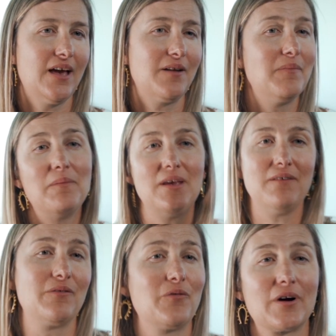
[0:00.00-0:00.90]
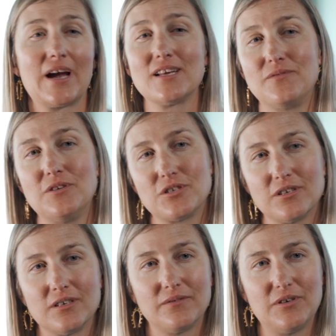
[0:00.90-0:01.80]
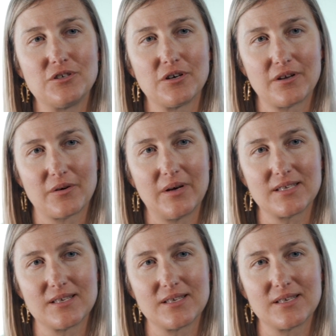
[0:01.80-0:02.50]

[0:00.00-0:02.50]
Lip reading: maybe even forecast future earthquakes.